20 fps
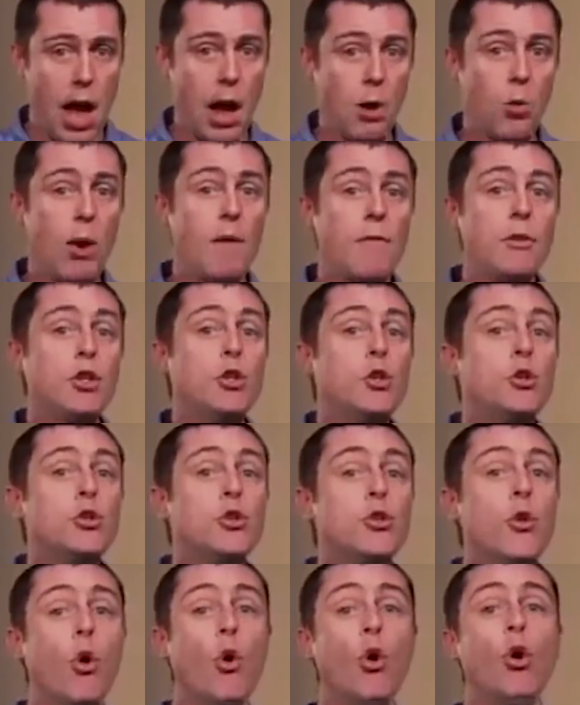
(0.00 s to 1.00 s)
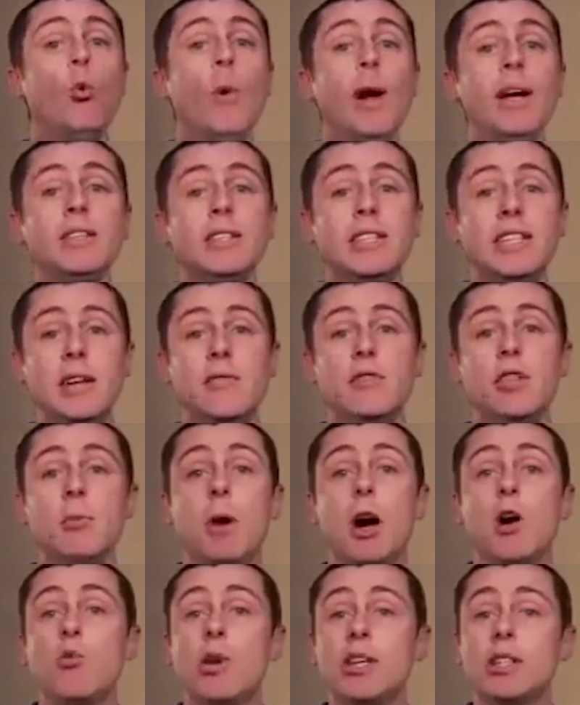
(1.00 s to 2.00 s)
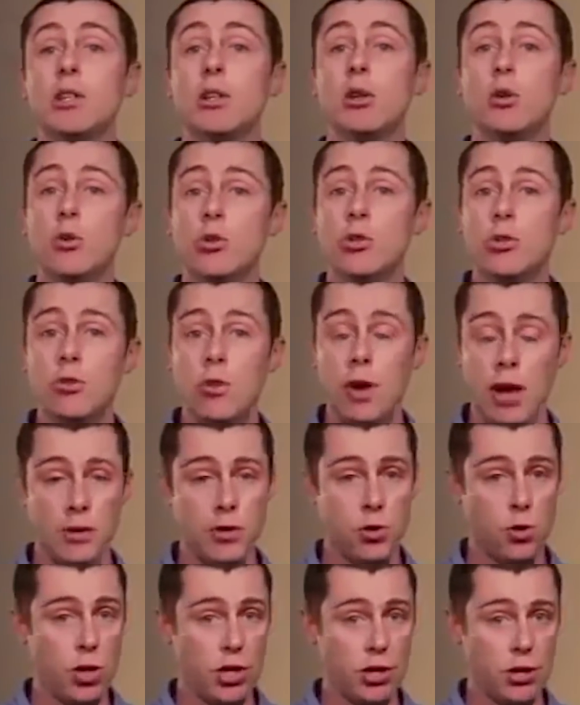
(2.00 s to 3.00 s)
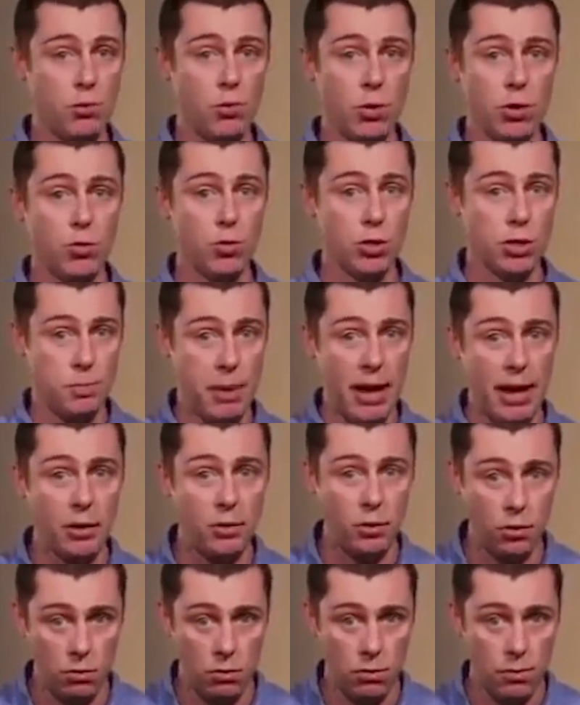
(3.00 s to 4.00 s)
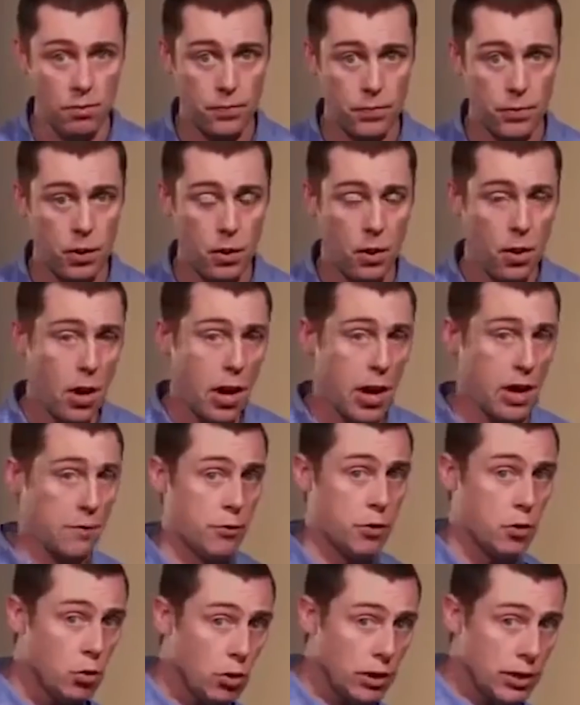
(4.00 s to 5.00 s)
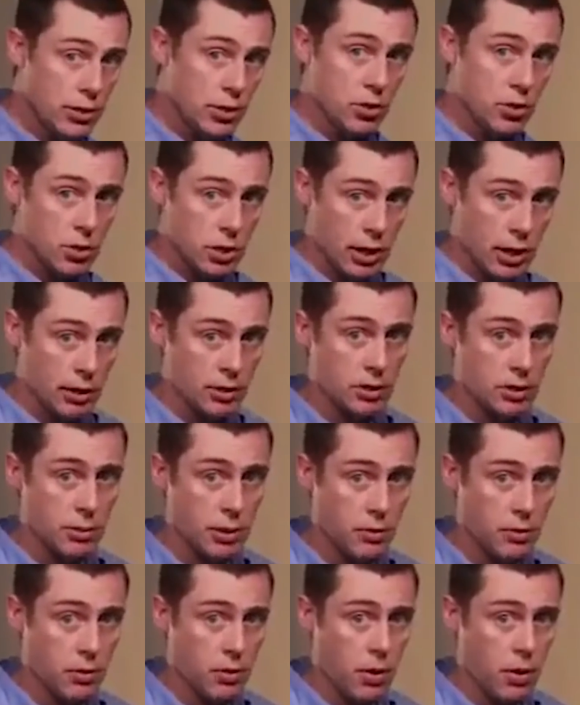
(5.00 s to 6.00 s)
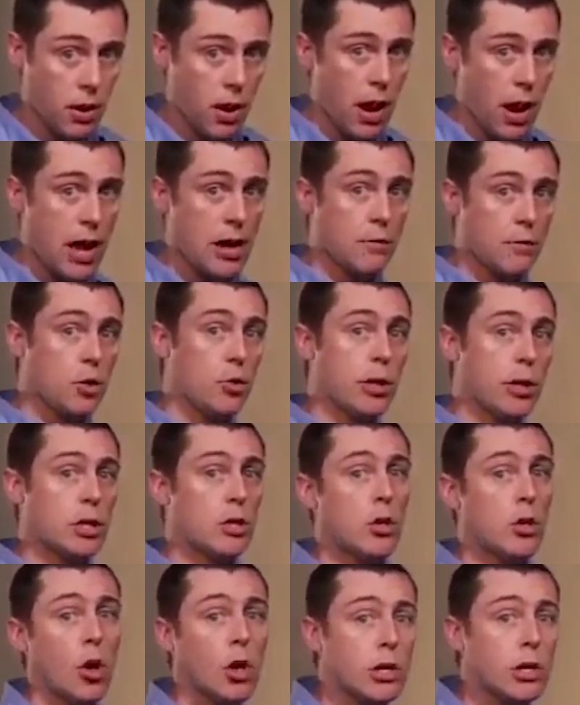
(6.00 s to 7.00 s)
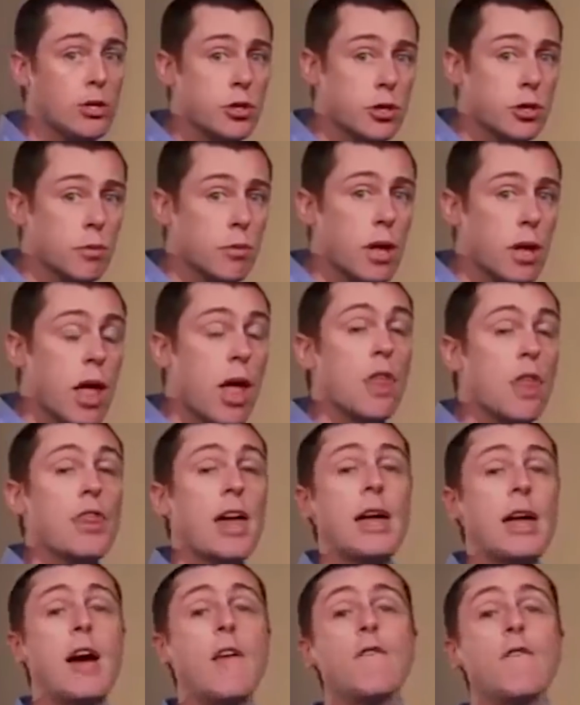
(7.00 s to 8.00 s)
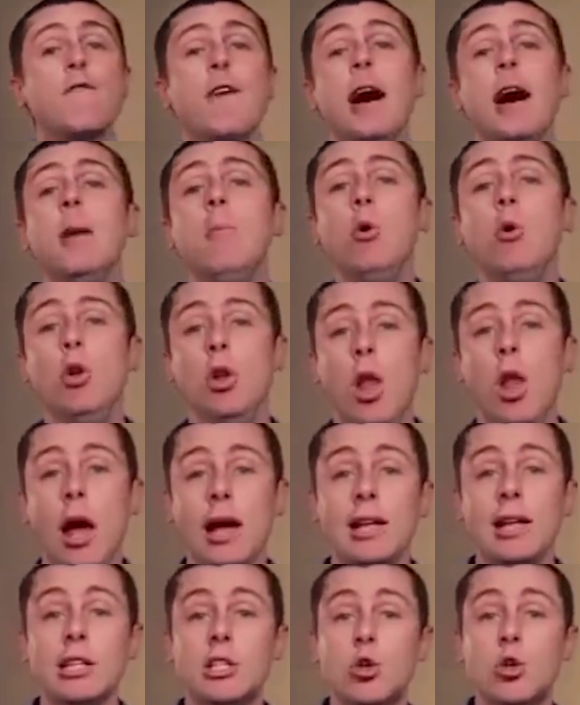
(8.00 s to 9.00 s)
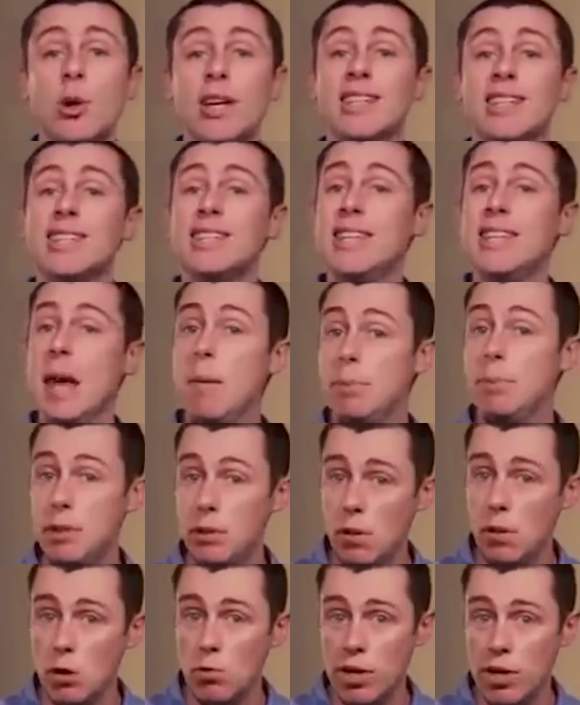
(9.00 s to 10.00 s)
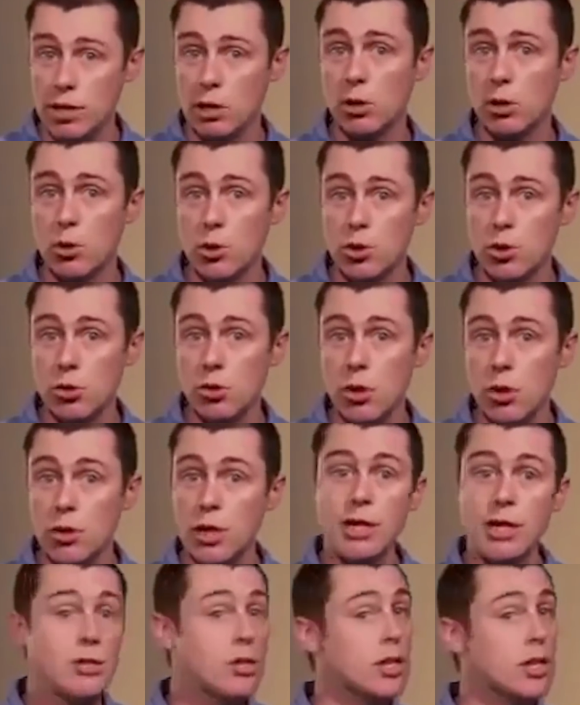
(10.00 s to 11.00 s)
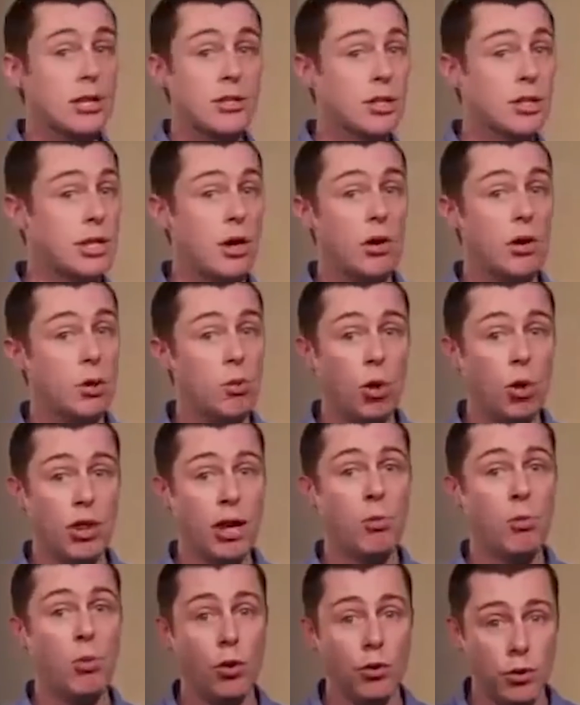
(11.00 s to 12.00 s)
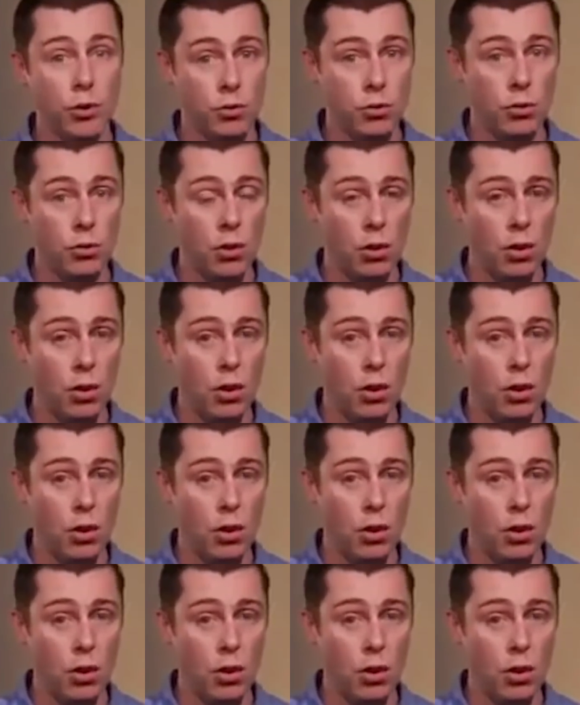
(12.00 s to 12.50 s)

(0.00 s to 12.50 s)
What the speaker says: However, you should always give them a resolution and treat them with respect. And if you listen to the customer, and if you acknowledge them, they are far more likely to accept a resolution that isn't necessarily what they wanted.